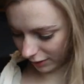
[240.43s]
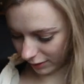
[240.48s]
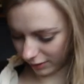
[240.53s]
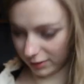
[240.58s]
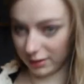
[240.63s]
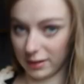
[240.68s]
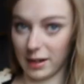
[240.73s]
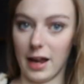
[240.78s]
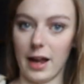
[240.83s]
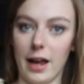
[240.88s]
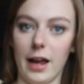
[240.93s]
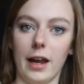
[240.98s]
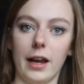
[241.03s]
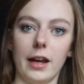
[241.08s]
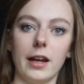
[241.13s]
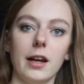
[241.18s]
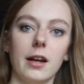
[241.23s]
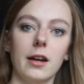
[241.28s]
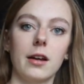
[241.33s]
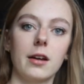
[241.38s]

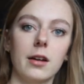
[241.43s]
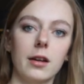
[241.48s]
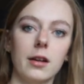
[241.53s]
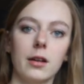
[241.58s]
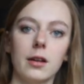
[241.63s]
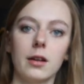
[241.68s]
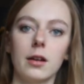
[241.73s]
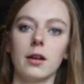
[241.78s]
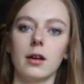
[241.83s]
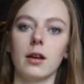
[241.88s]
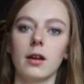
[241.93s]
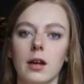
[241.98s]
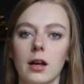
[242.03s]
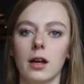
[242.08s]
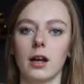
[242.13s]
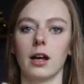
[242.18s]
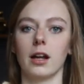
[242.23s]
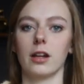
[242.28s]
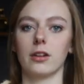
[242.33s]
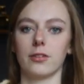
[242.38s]
say
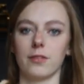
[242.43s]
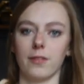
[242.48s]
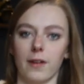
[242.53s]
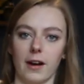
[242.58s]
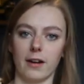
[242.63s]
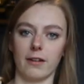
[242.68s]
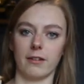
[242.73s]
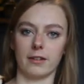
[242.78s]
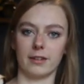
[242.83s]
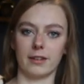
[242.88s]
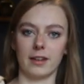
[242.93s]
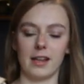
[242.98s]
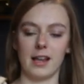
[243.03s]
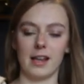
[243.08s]
as far as